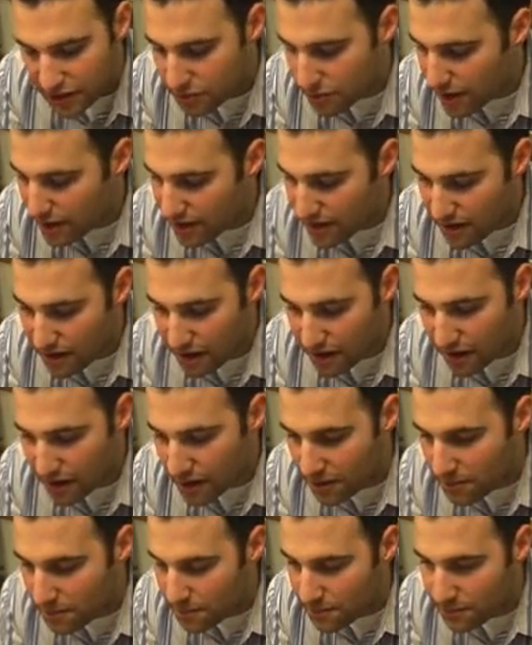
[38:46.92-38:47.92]
That's right.
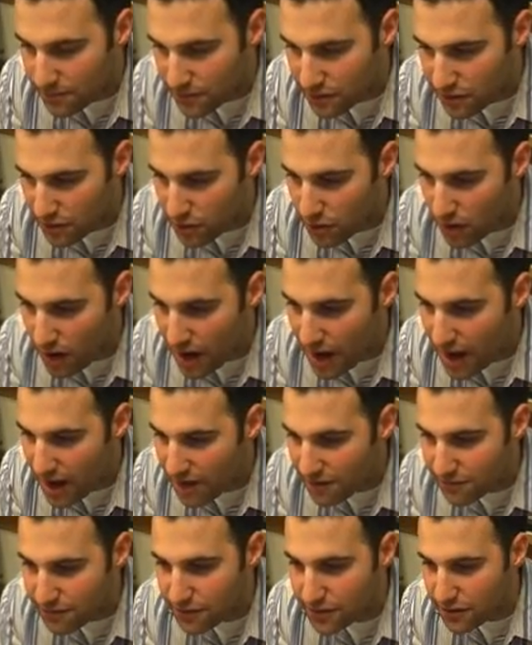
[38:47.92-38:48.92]
I
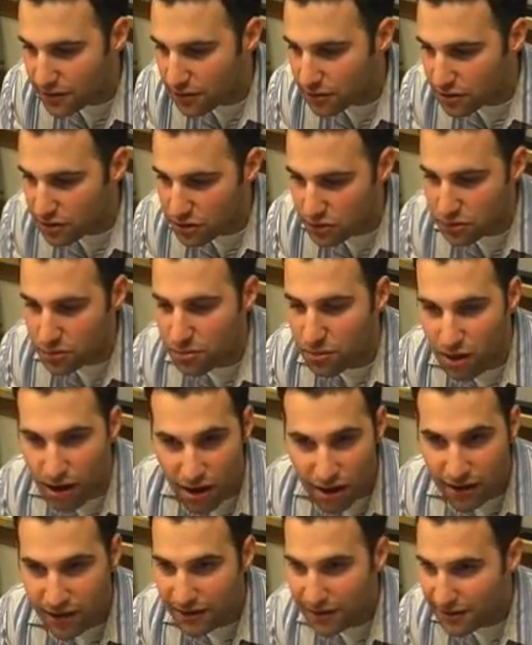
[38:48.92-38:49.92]
have. There's also a
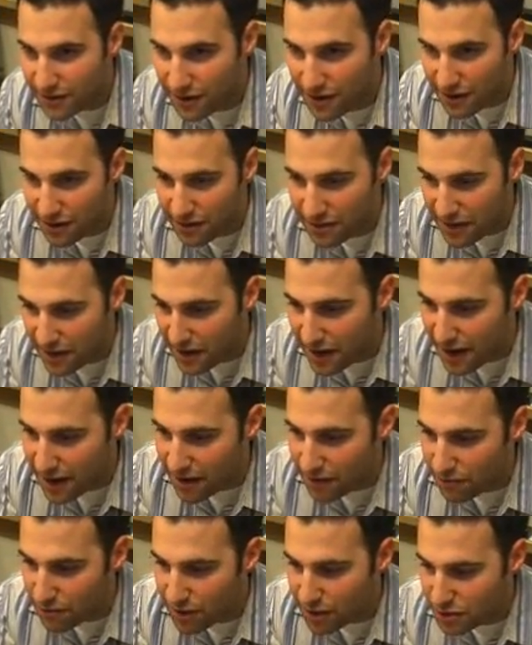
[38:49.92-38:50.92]
blog that I
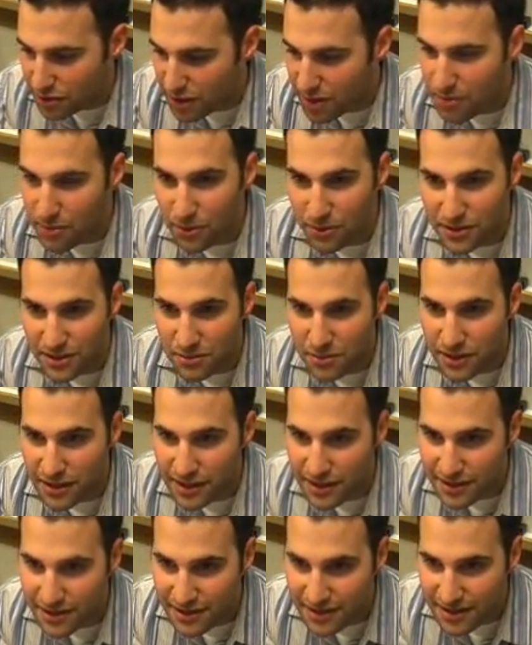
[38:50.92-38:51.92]
have where I try to post some of
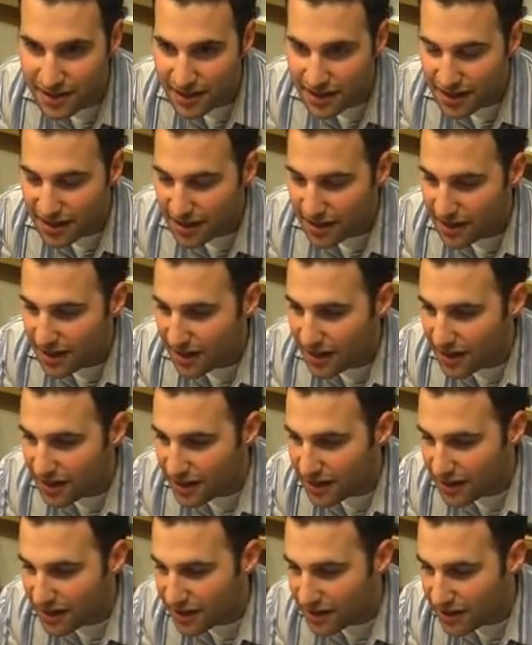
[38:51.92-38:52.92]
these.
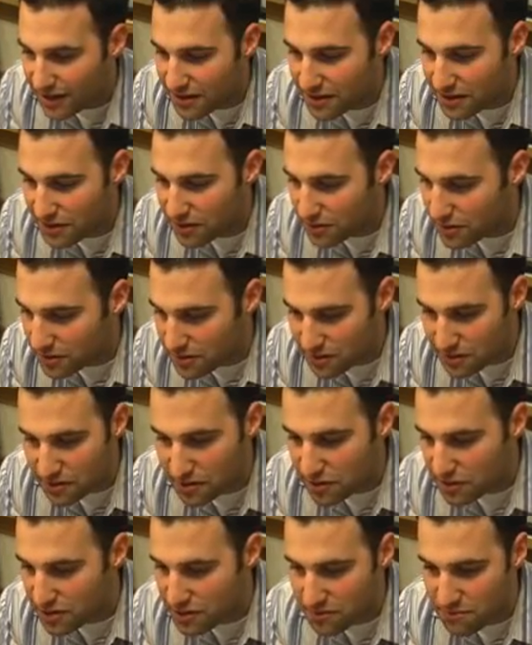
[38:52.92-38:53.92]
It's
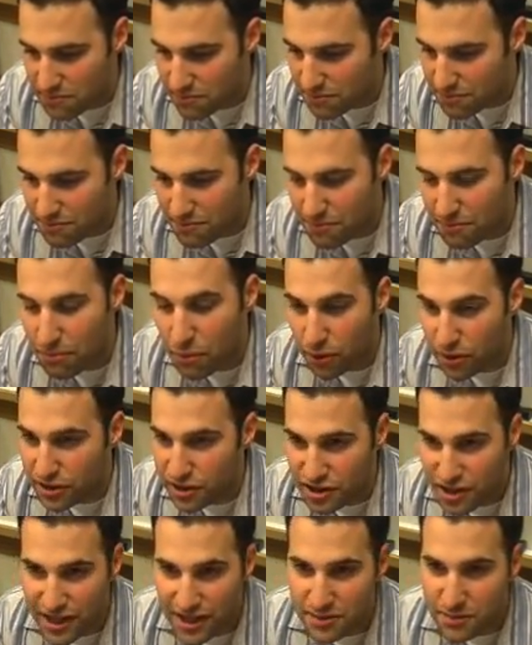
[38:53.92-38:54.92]
just
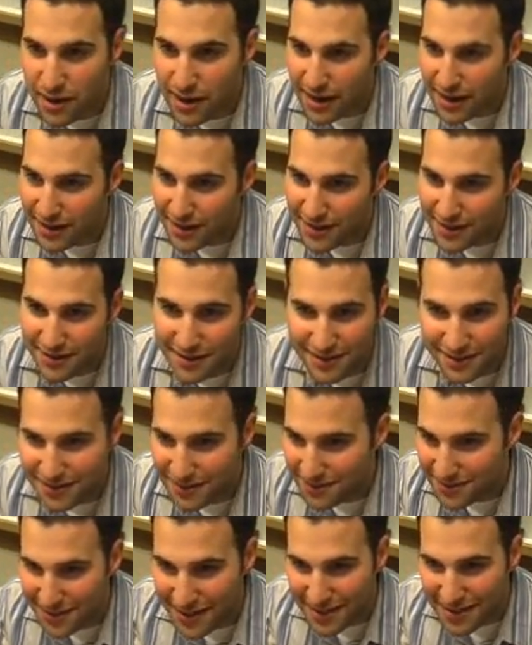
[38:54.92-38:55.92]
Boris Jabes, my alias,
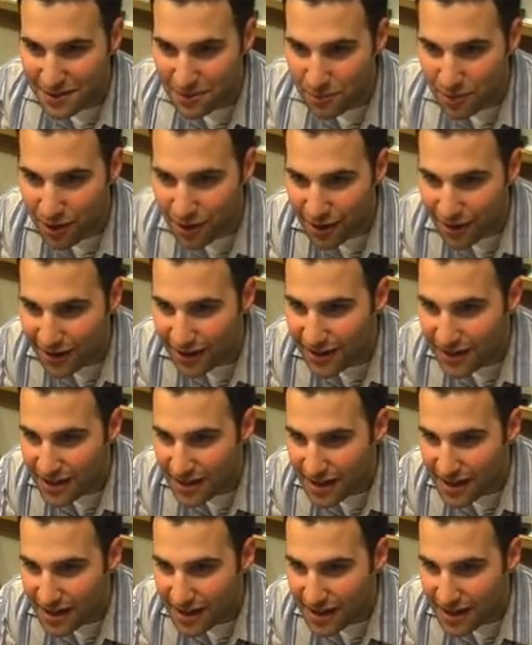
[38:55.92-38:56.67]
and that's the blog.